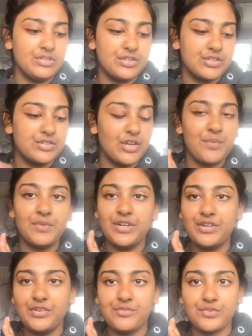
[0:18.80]
just so many
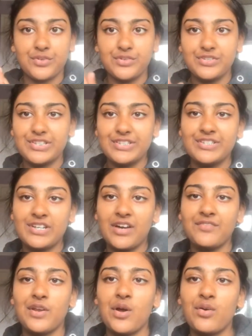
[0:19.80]
new rules and
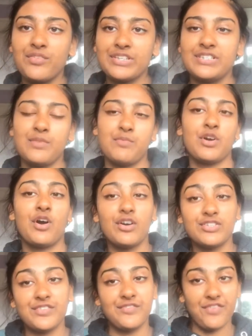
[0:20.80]
stuff. And obviously
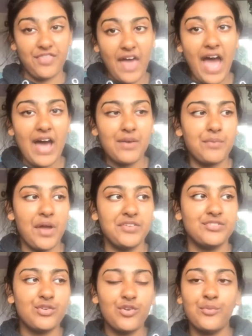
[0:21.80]
because of that, my
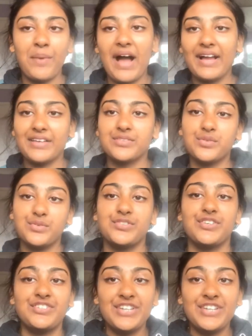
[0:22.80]
school bag has also